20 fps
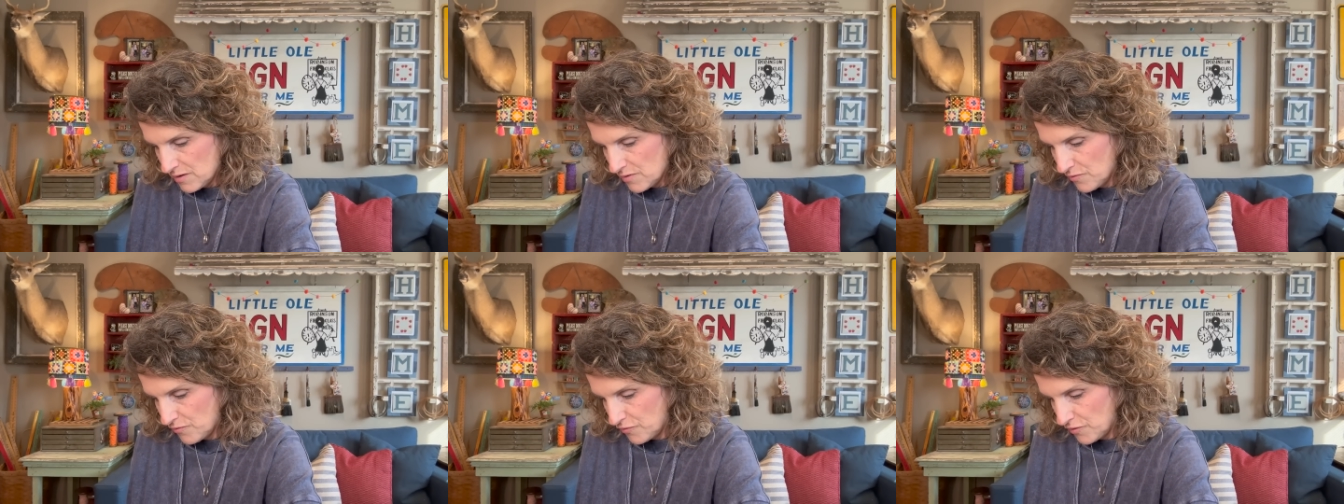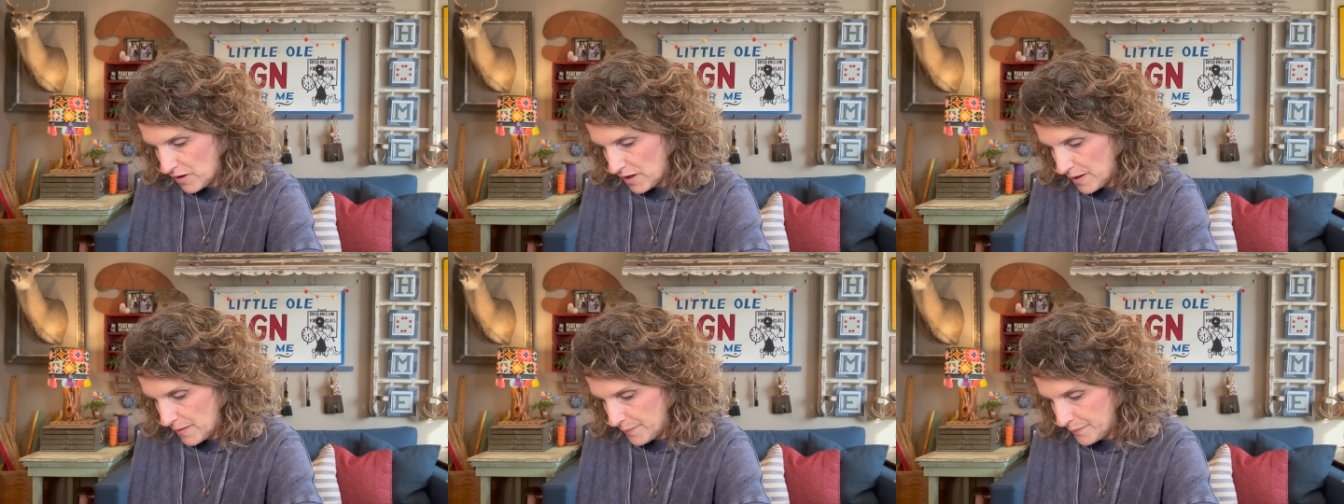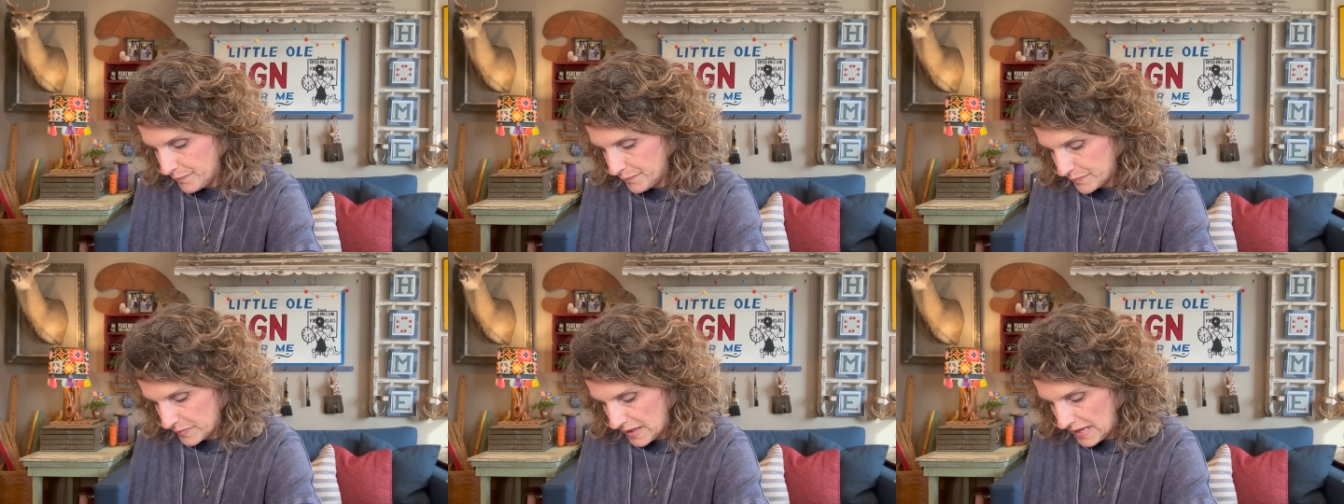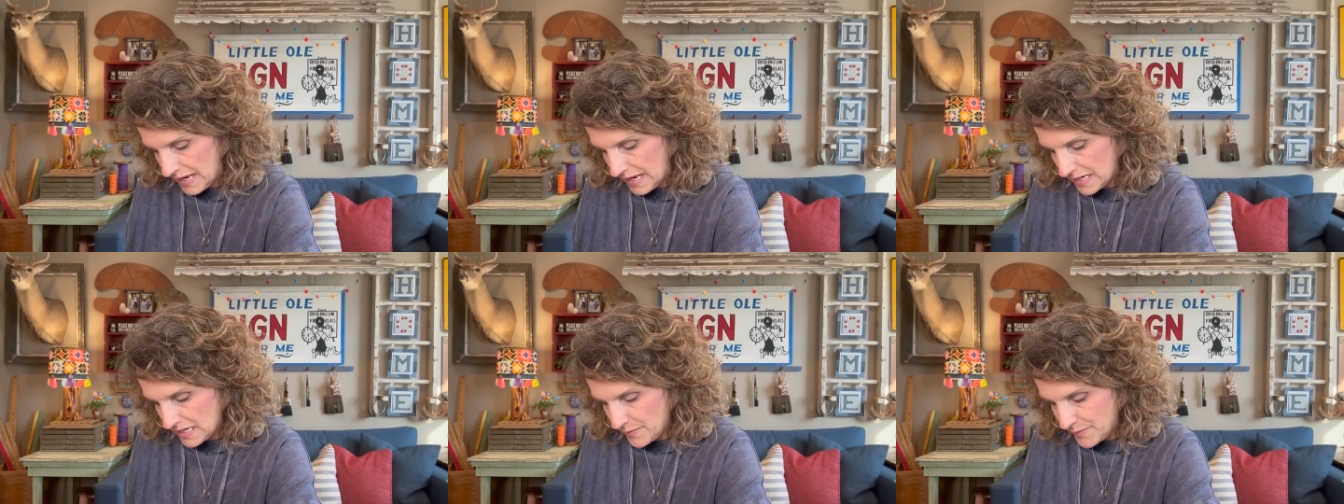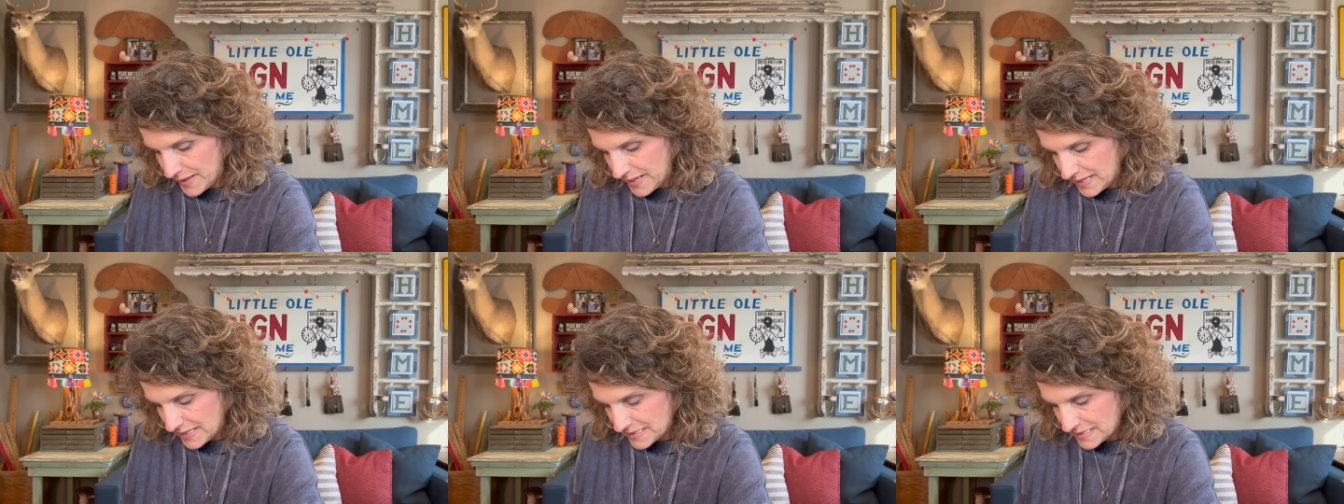from Annie
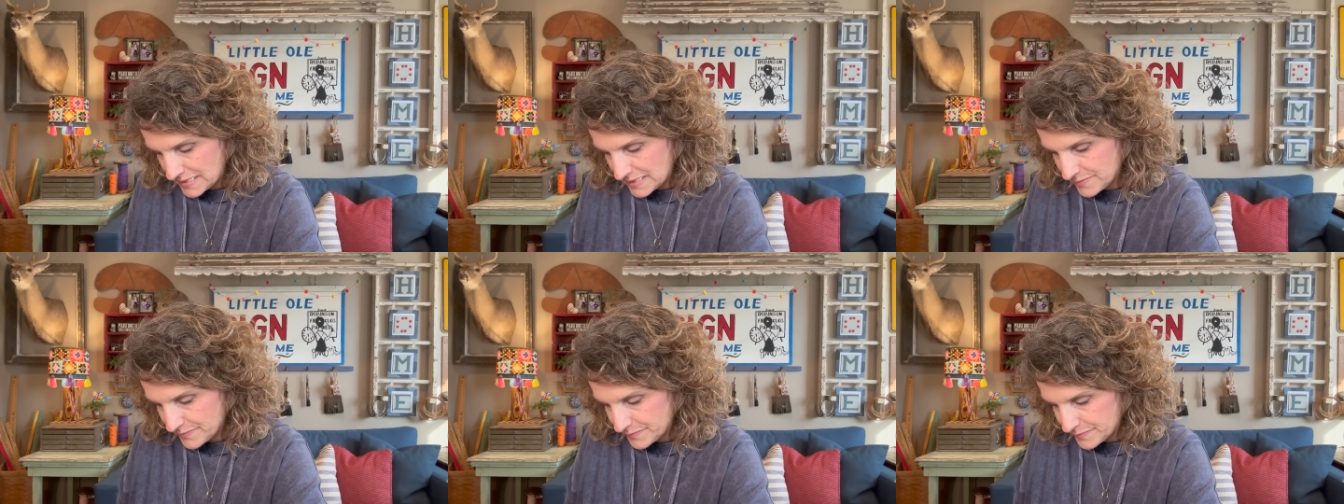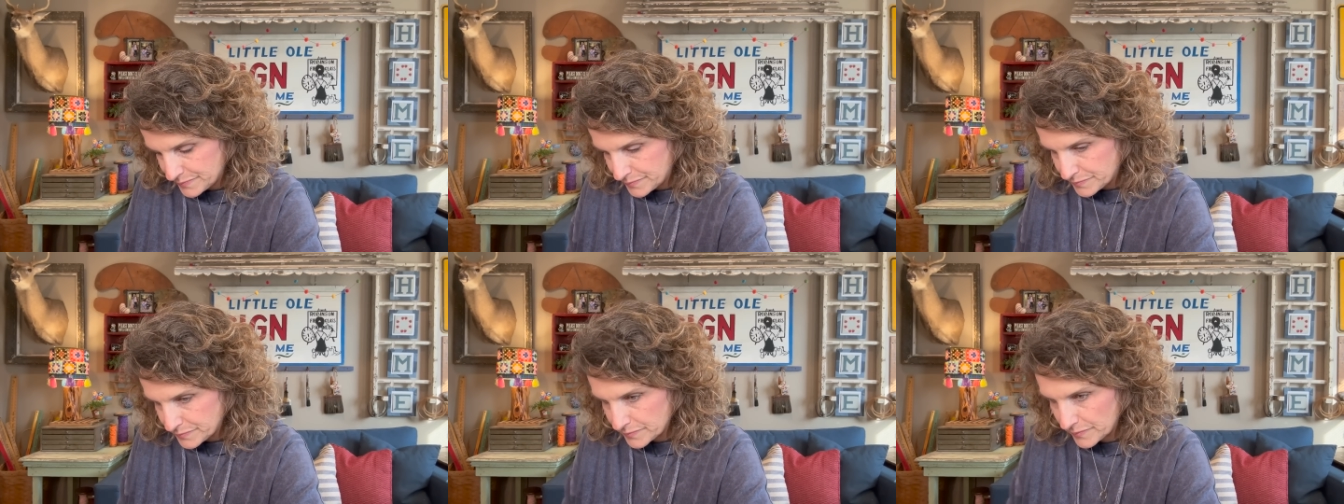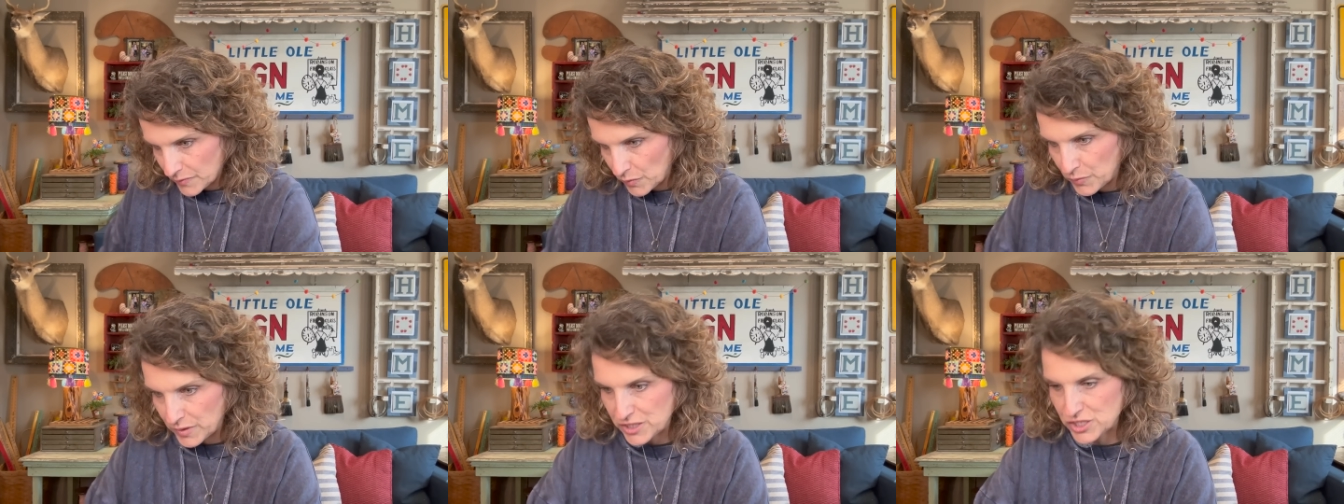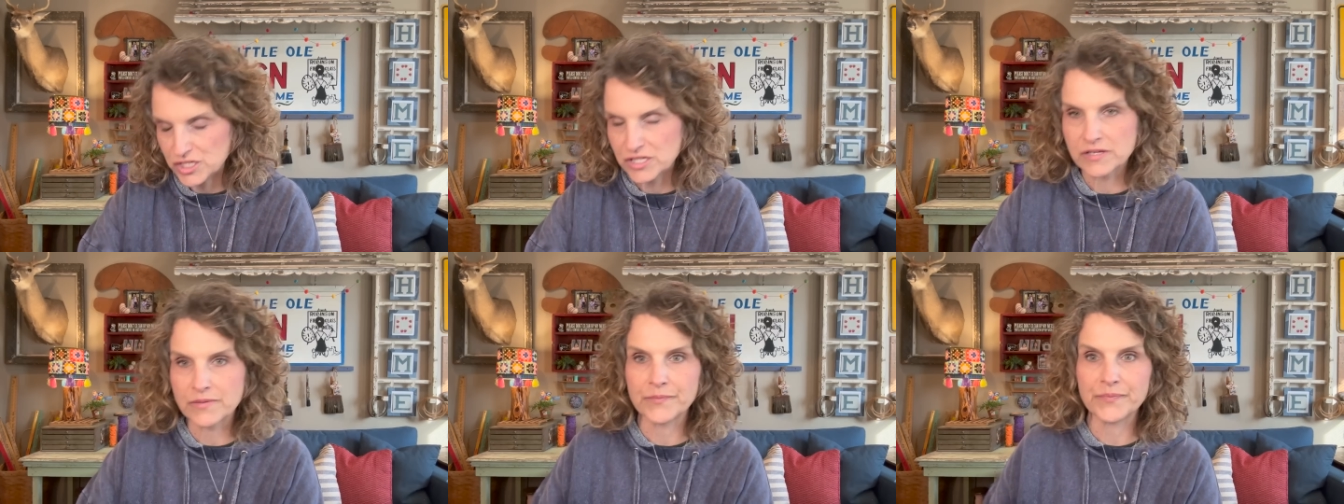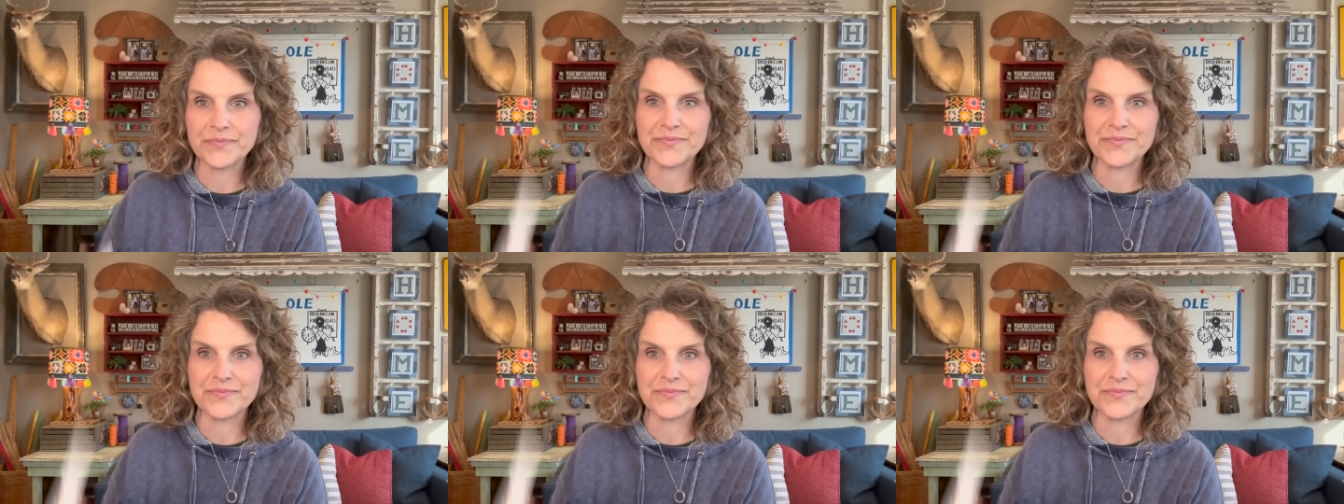B's, which,